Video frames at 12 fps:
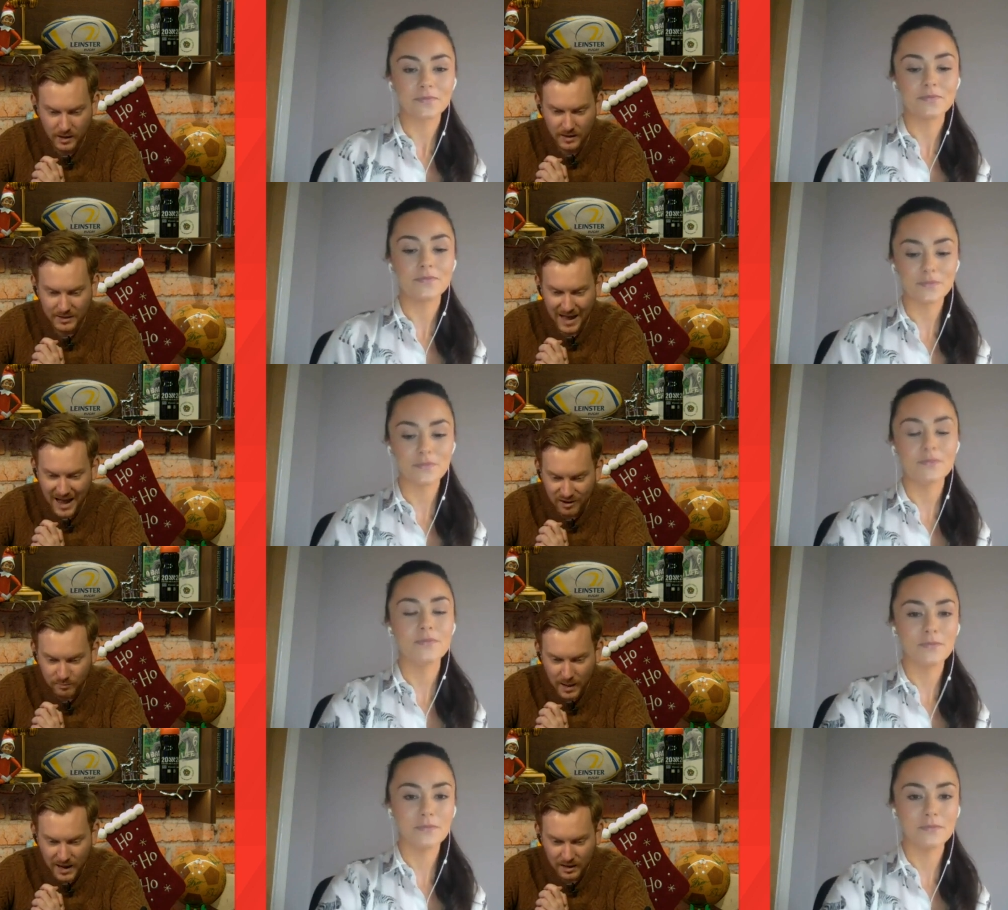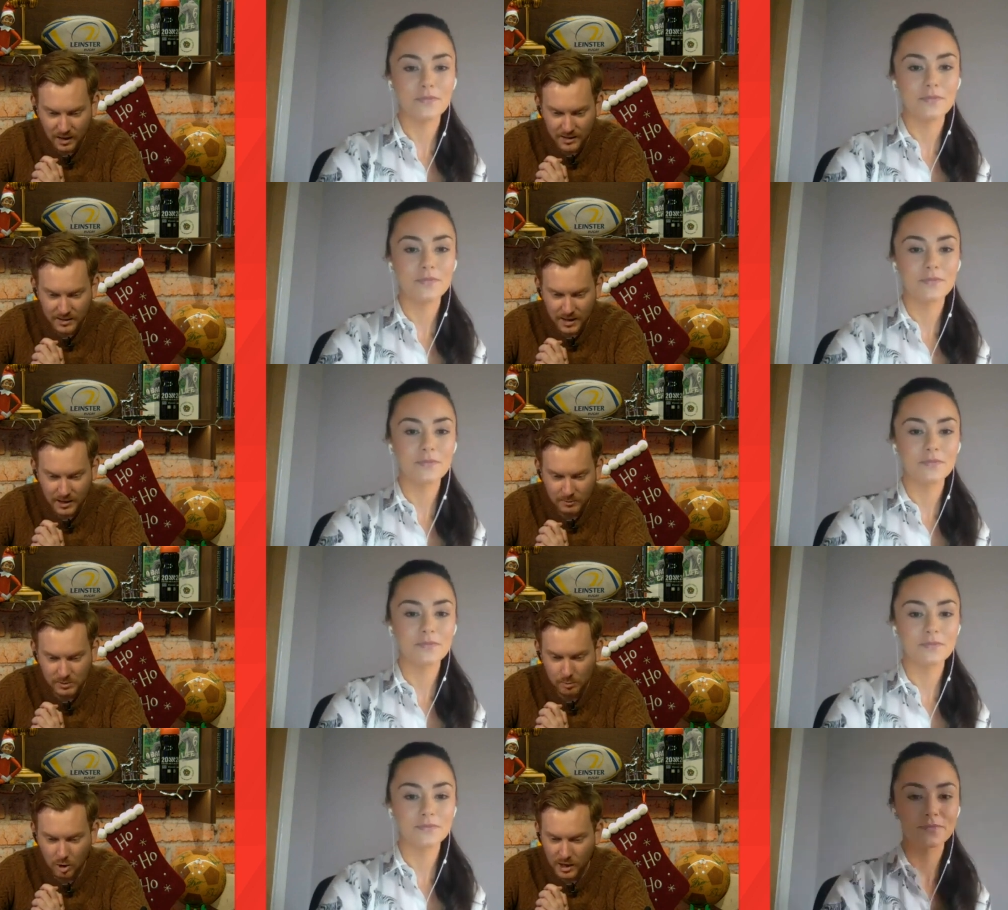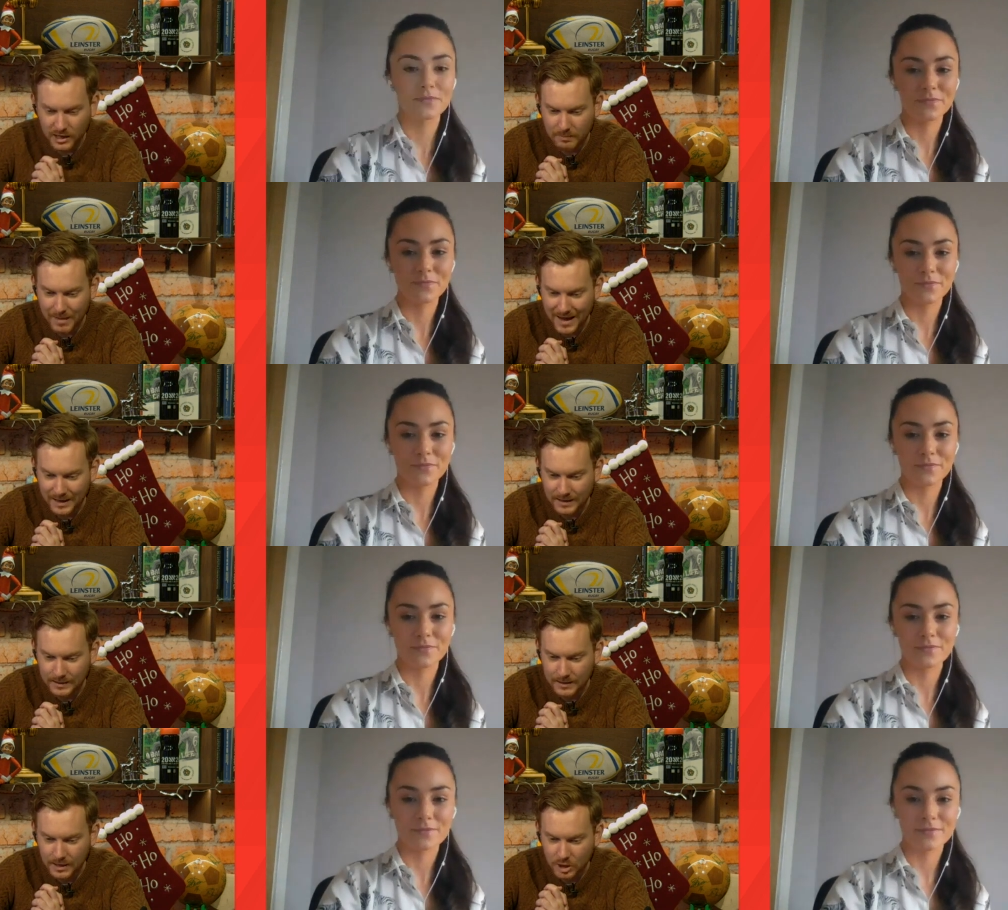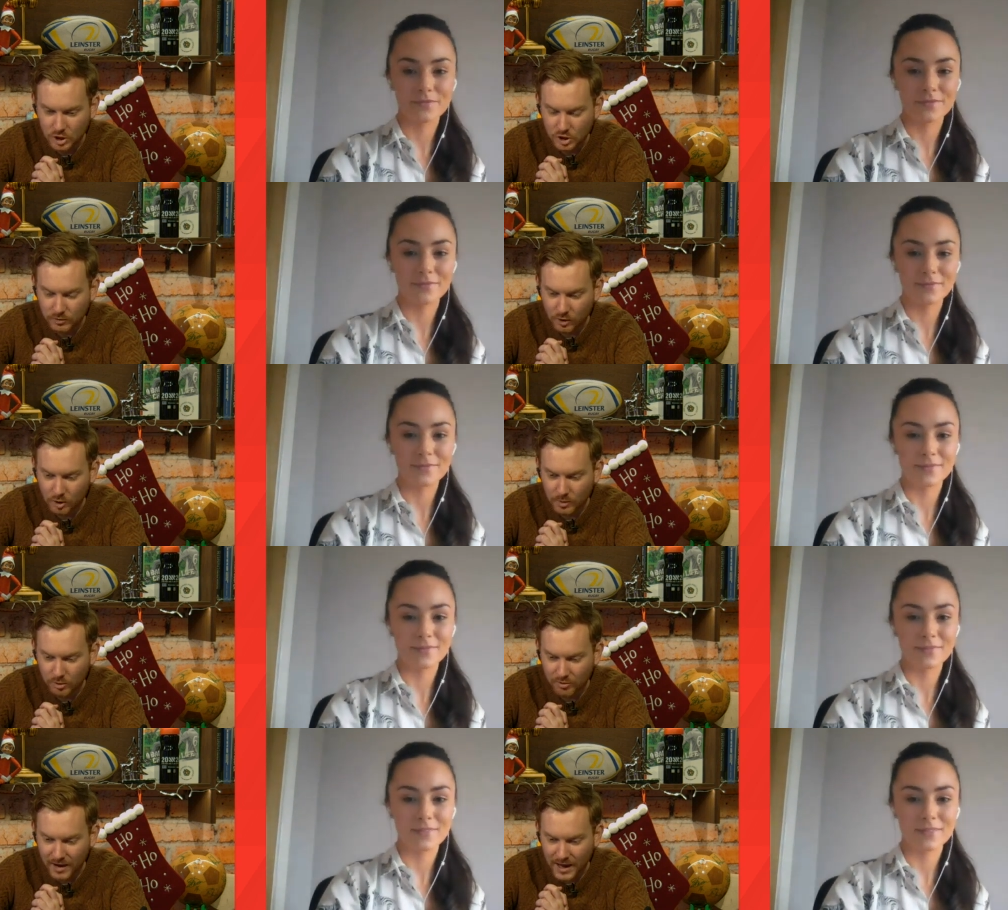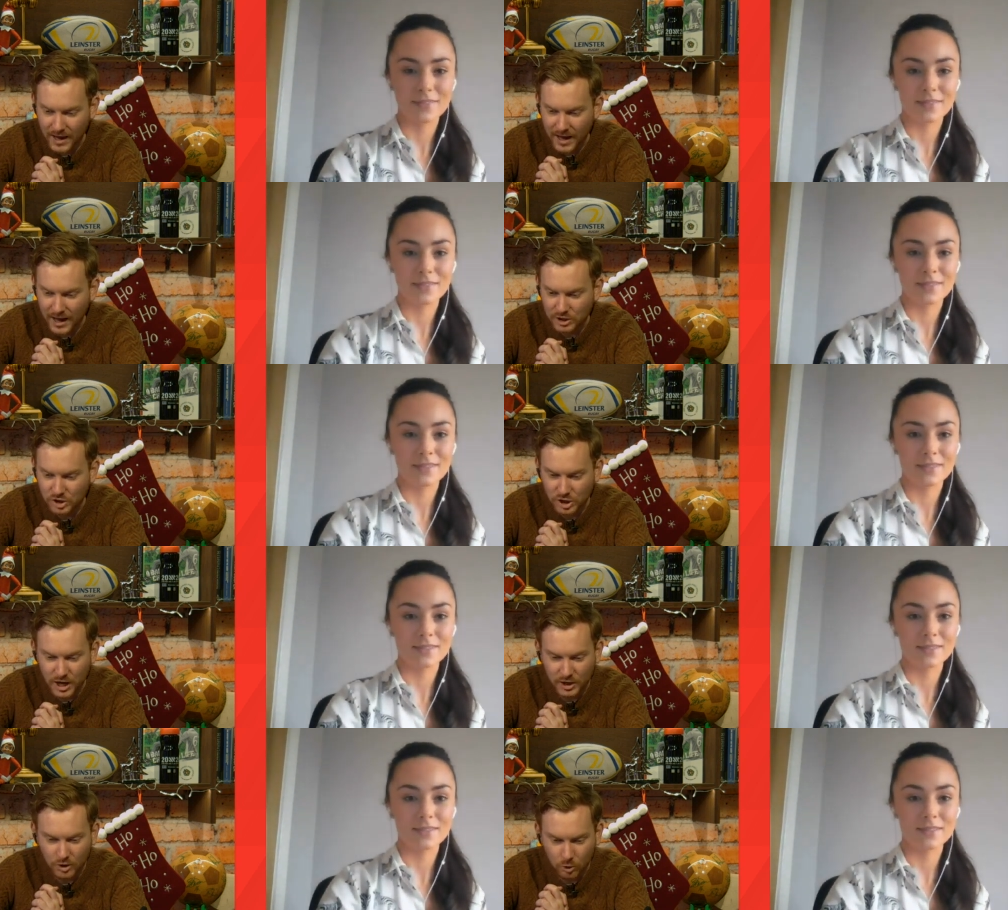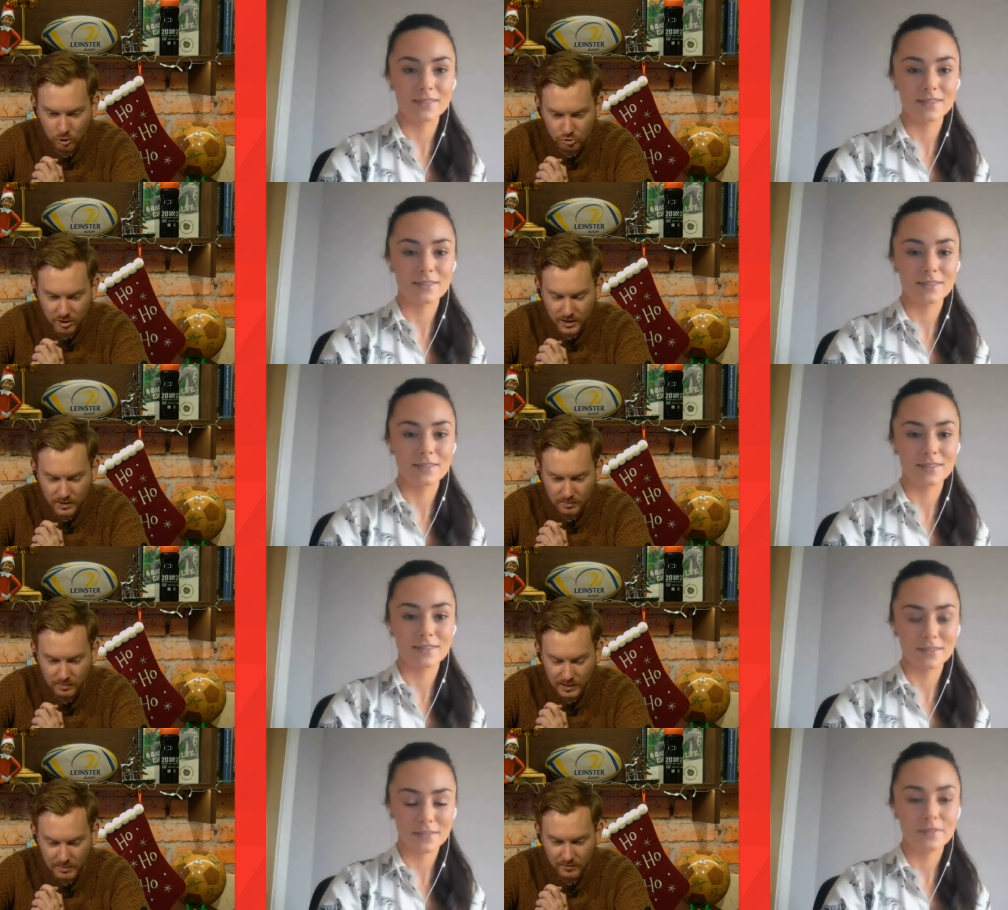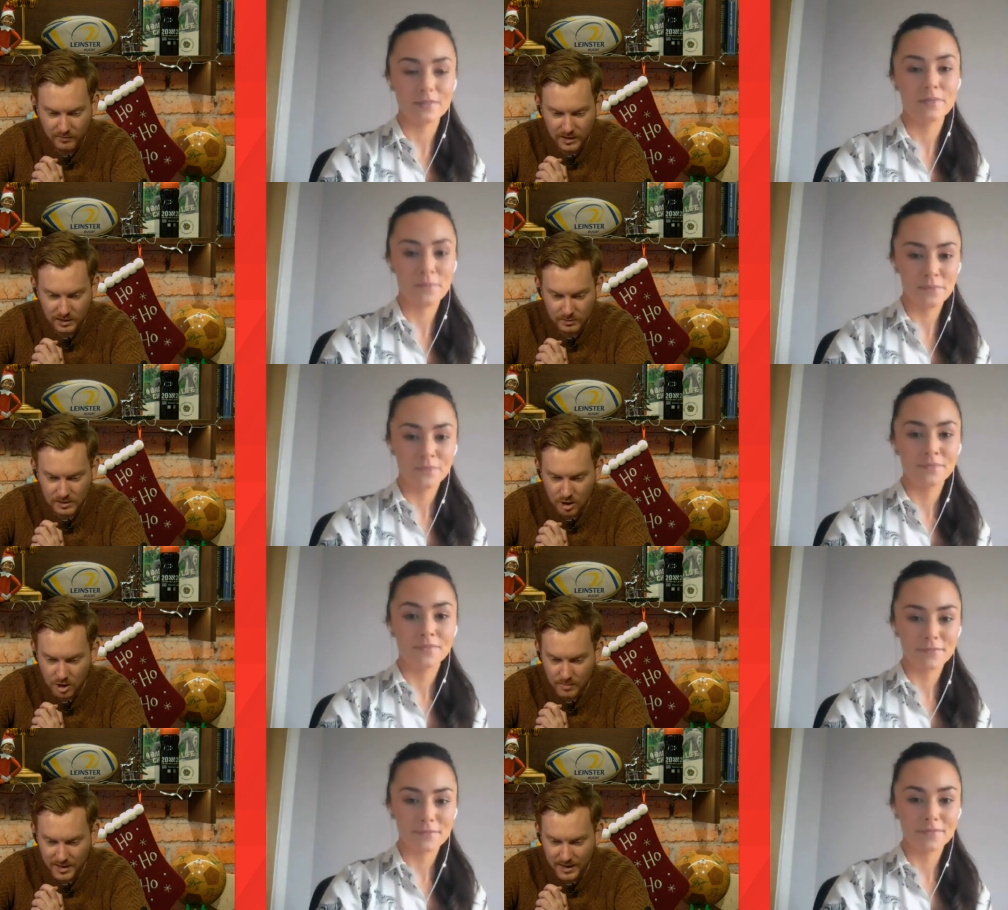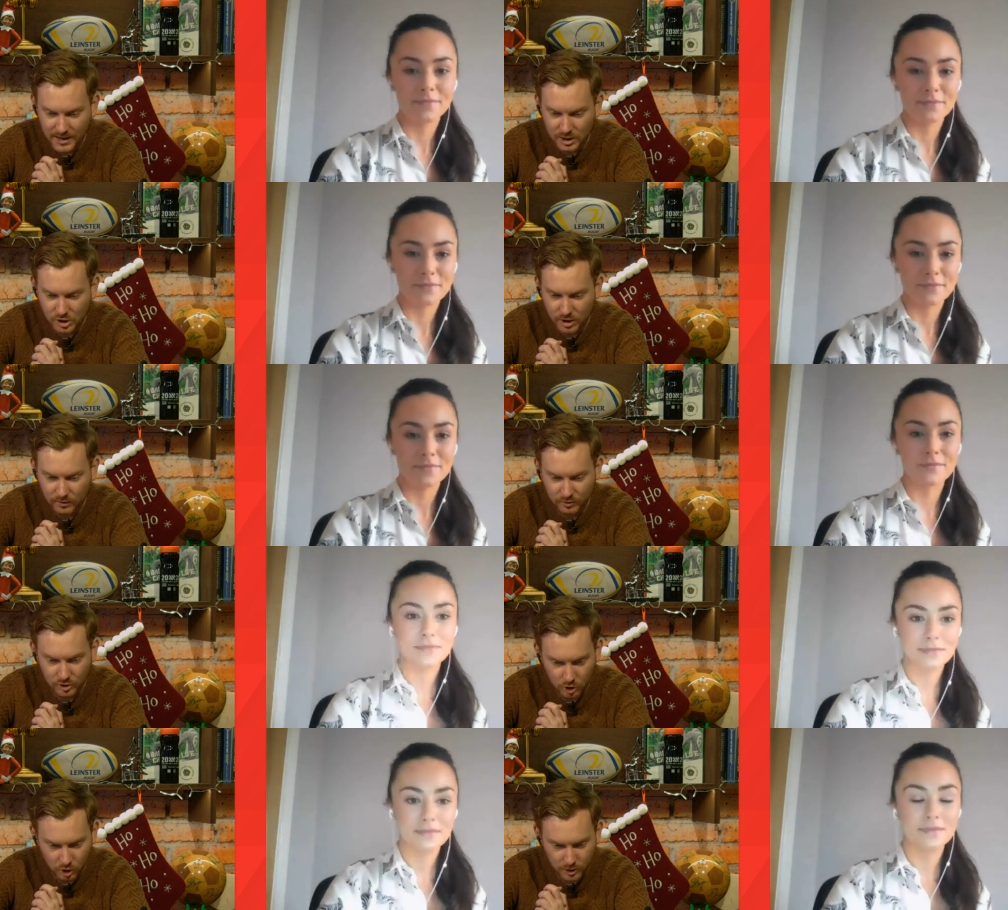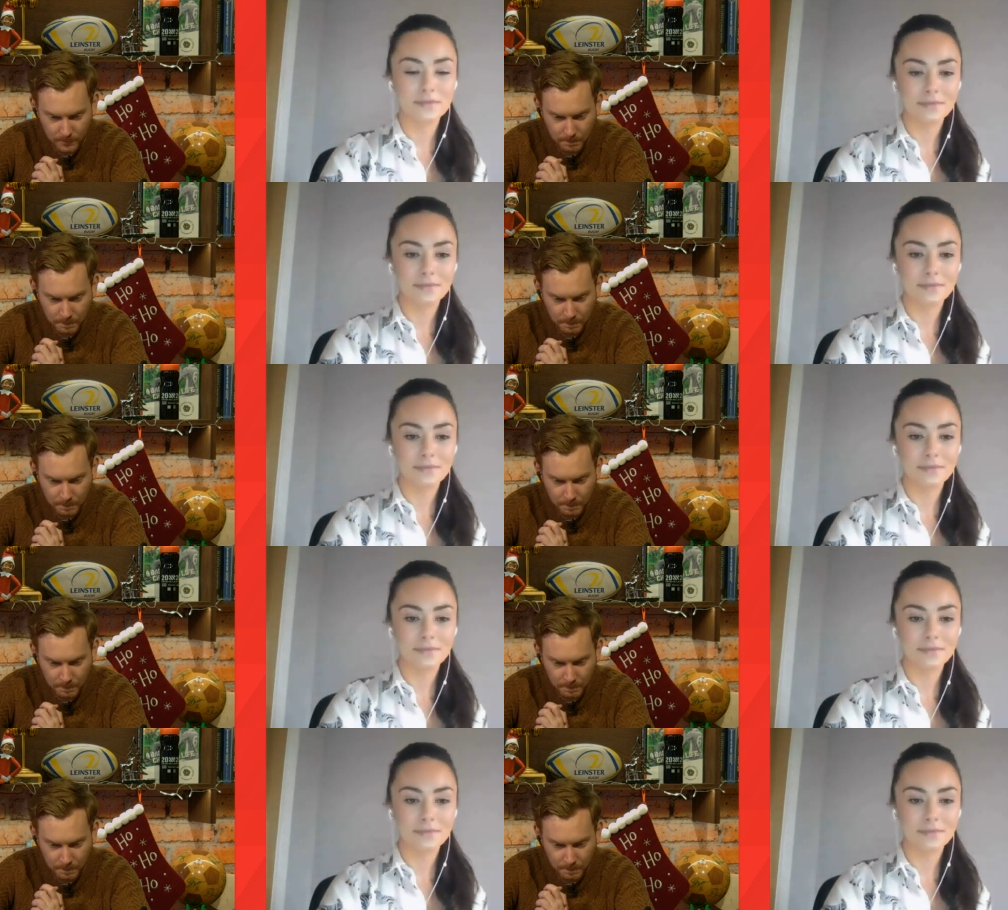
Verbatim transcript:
Speaker 1: The half back line then was Bláithín Mackin, Siobhan McGrath, and Sinead Goldrick. In midfield, it was Lauren Magee and Jennifer Dunne